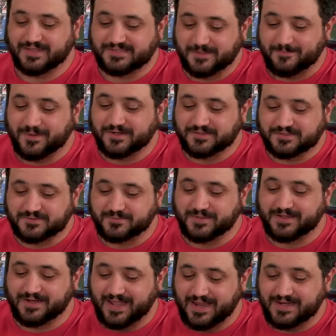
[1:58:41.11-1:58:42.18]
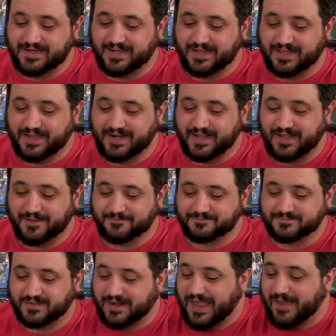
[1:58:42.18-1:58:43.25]
It's a bittersweet ending,
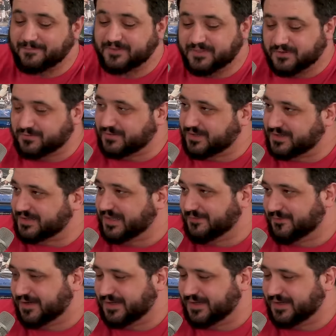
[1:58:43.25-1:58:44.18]
and they're happy they won.